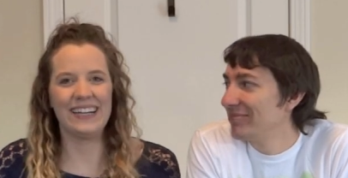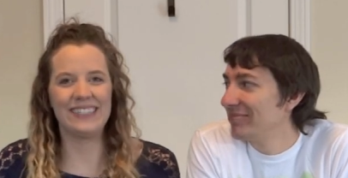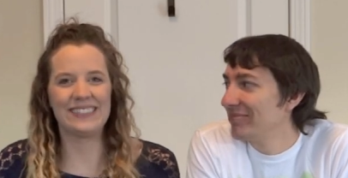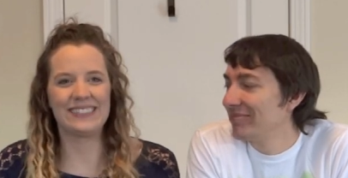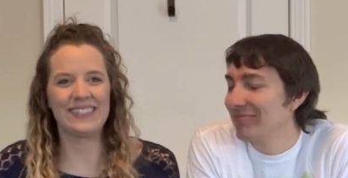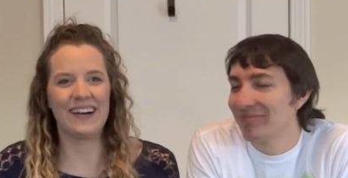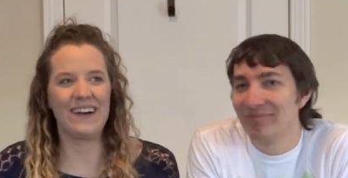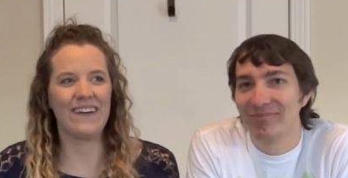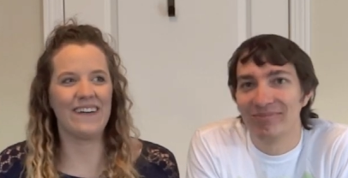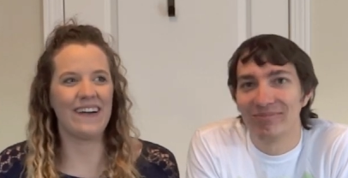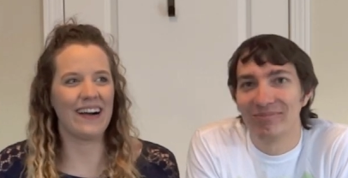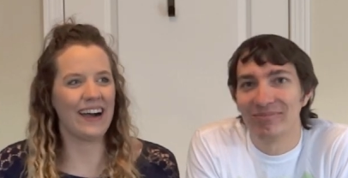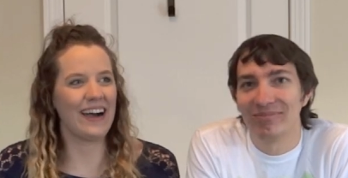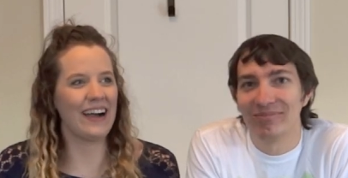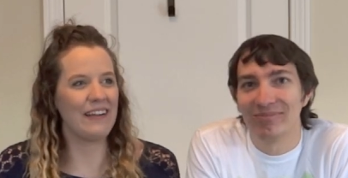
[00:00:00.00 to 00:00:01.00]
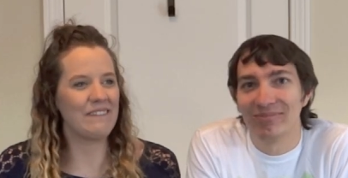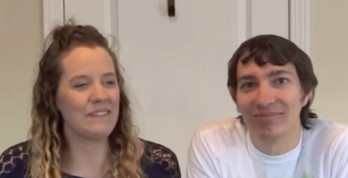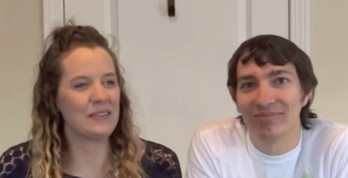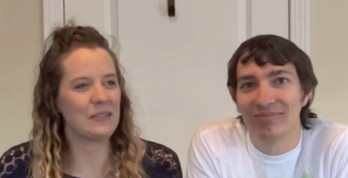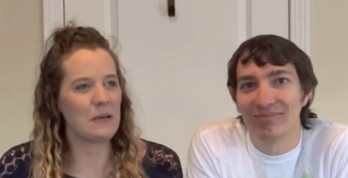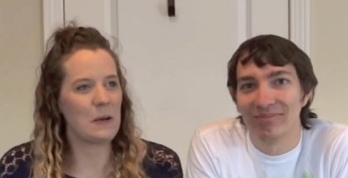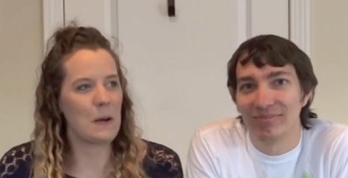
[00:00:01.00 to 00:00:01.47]
Speaker 1: and so I, for
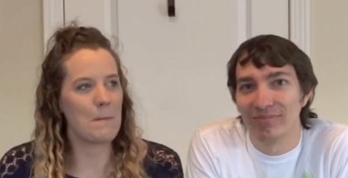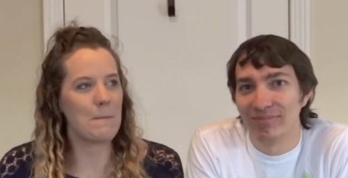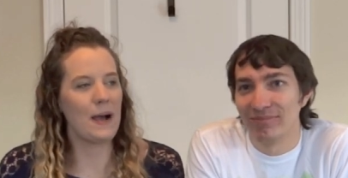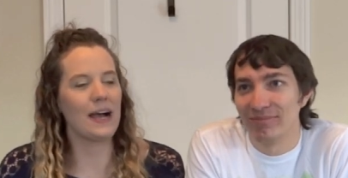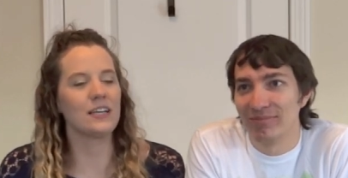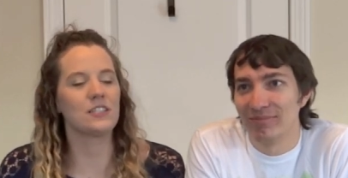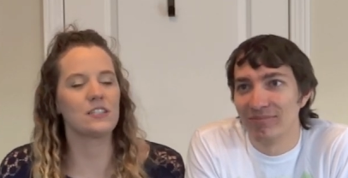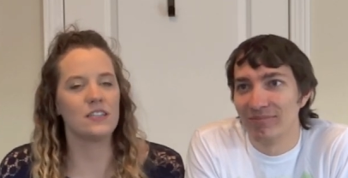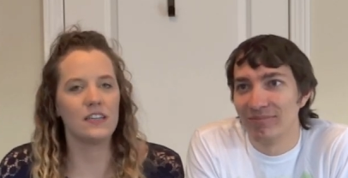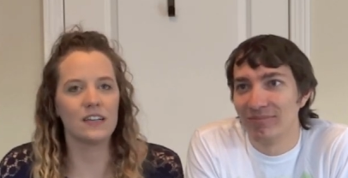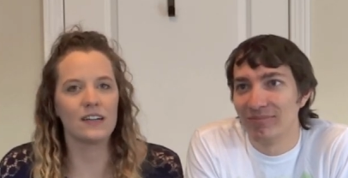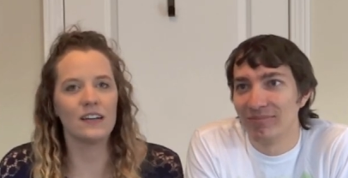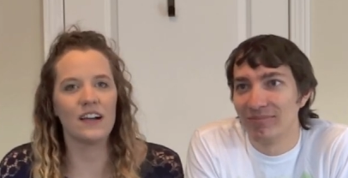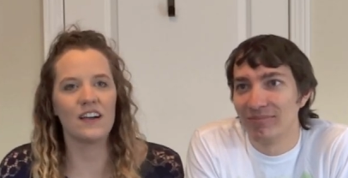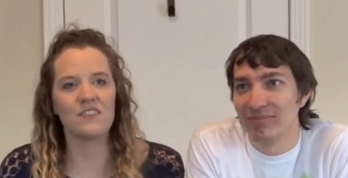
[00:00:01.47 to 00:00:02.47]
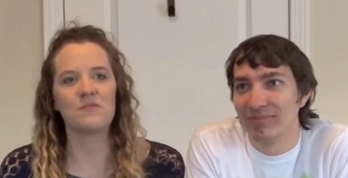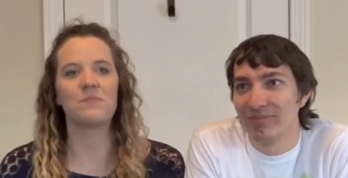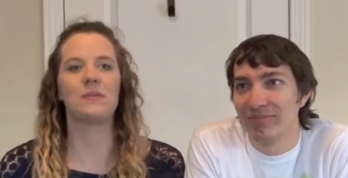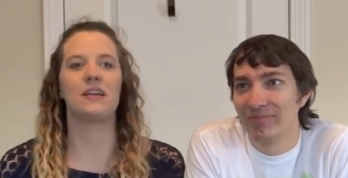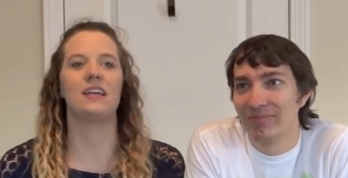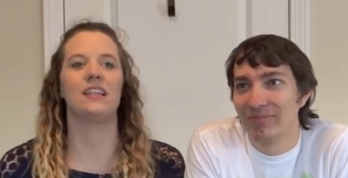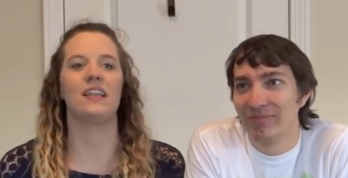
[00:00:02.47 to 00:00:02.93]
the past year, have
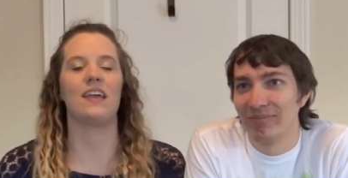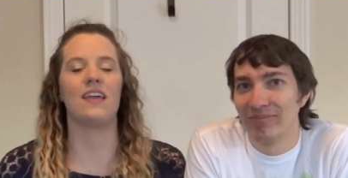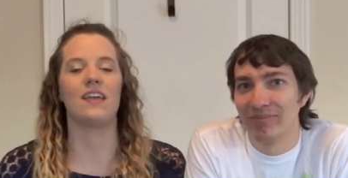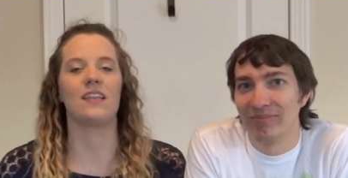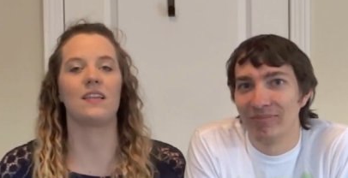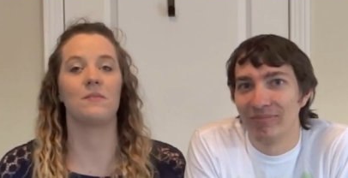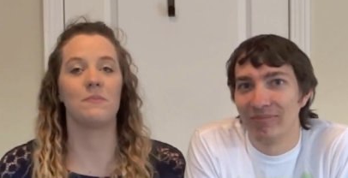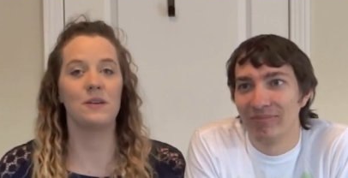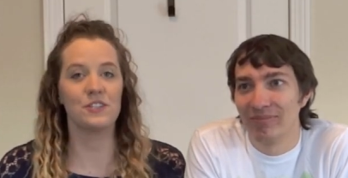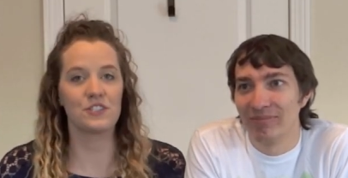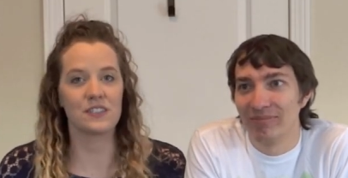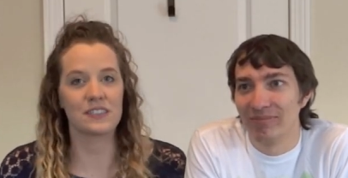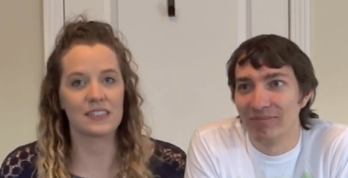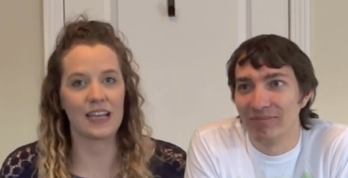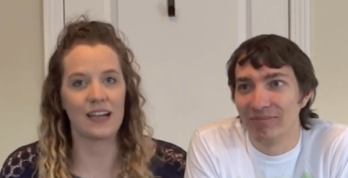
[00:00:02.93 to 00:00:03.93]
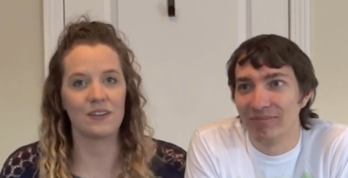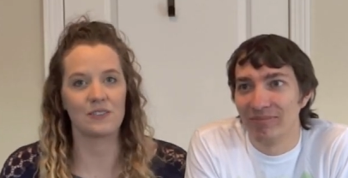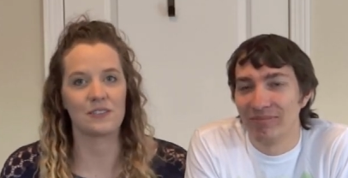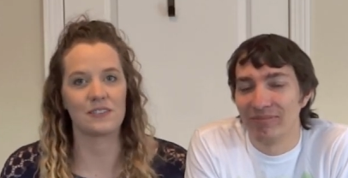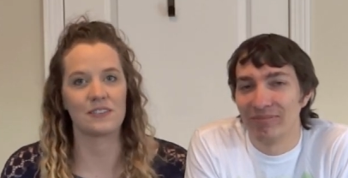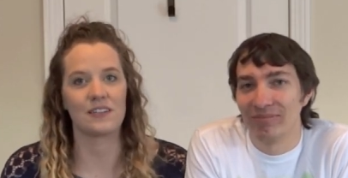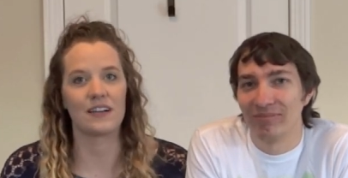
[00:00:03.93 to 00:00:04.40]
been an admissions
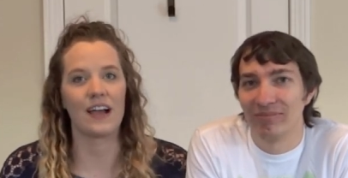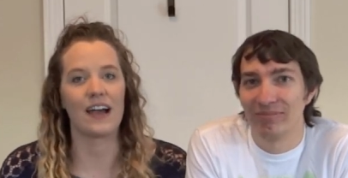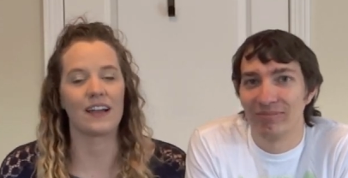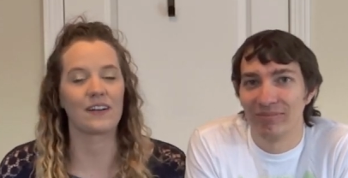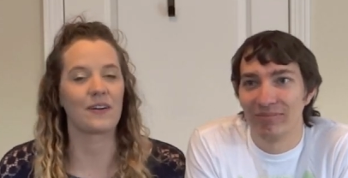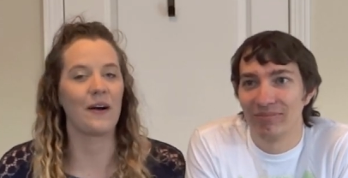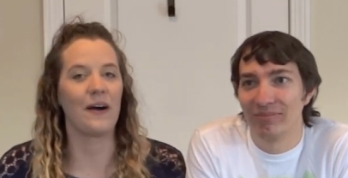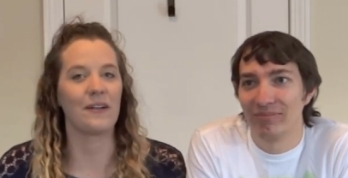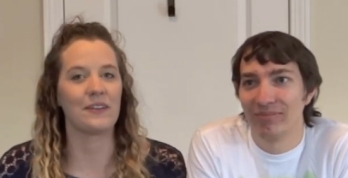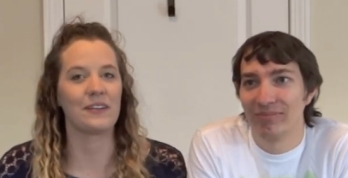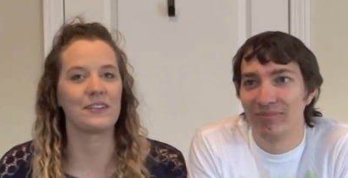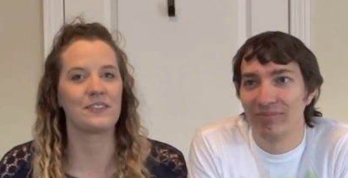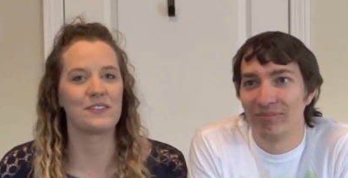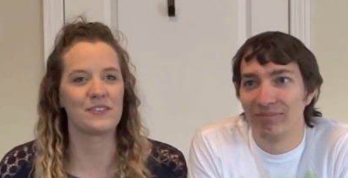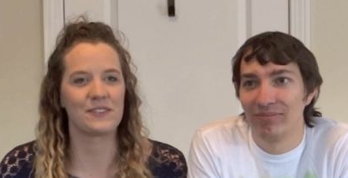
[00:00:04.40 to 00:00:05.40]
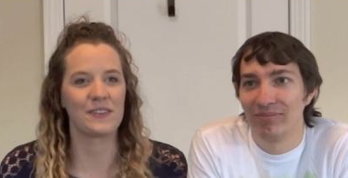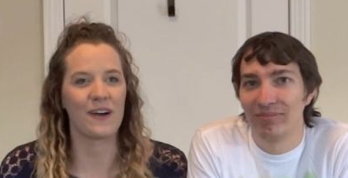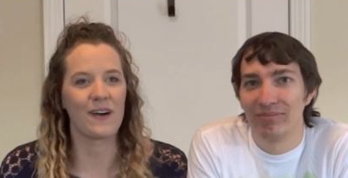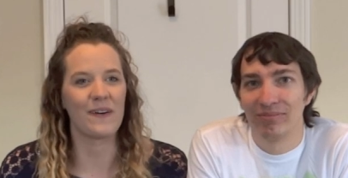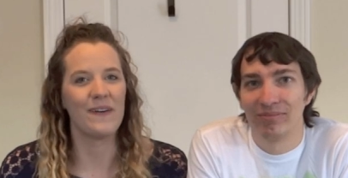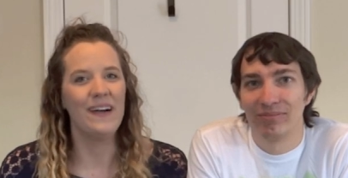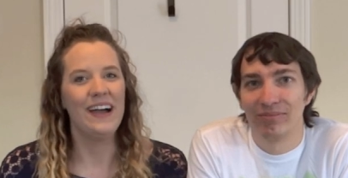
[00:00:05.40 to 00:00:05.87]
counselor at a college.
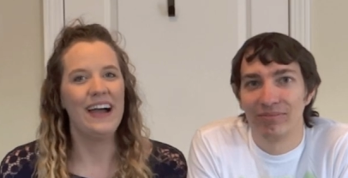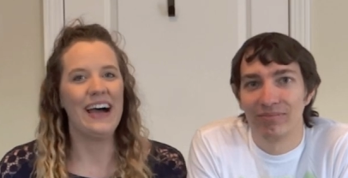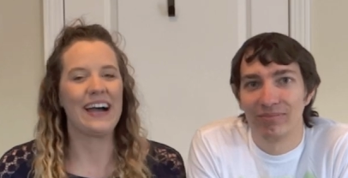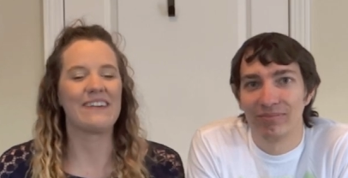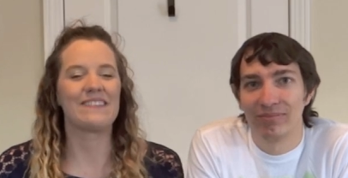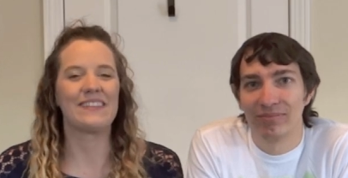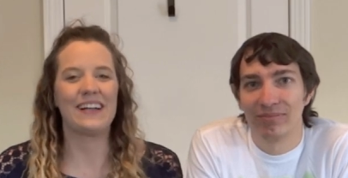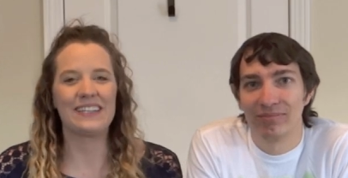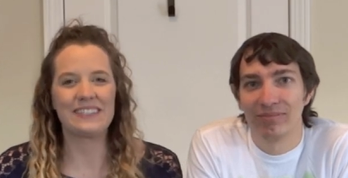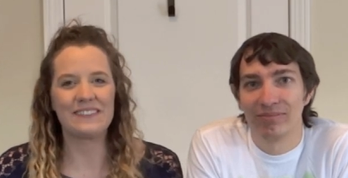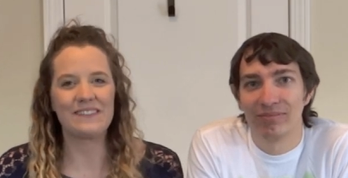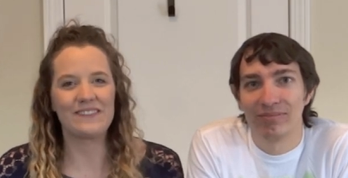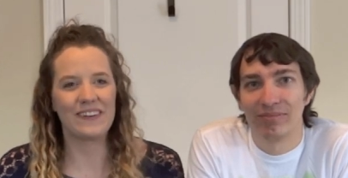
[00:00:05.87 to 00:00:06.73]
So I have lots of